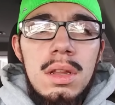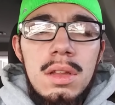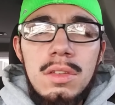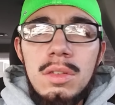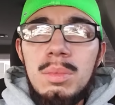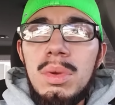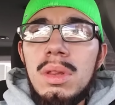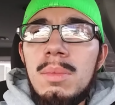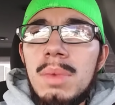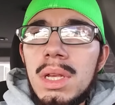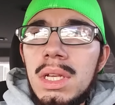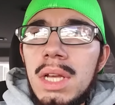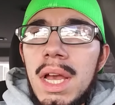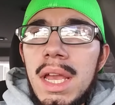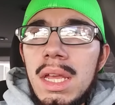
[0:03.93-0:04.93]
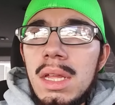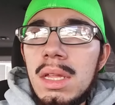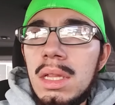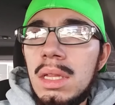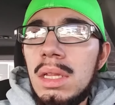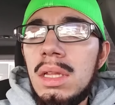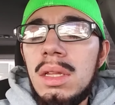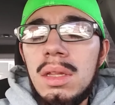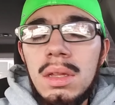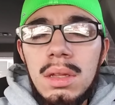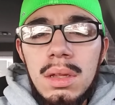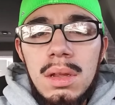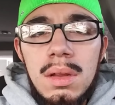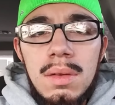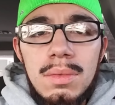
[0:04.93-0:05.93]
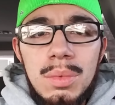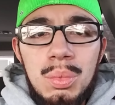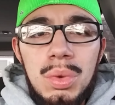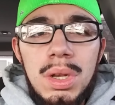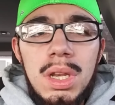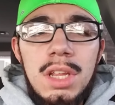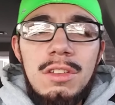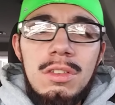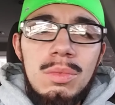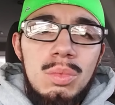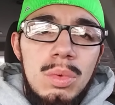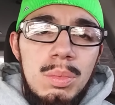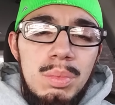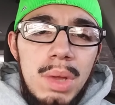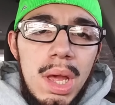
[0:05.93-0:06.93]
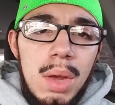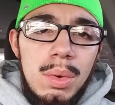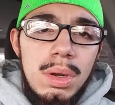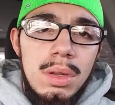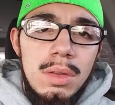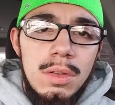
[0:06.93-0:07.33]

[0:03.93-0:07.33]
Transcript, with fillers: It's your brother Makai from One Nation, One Power,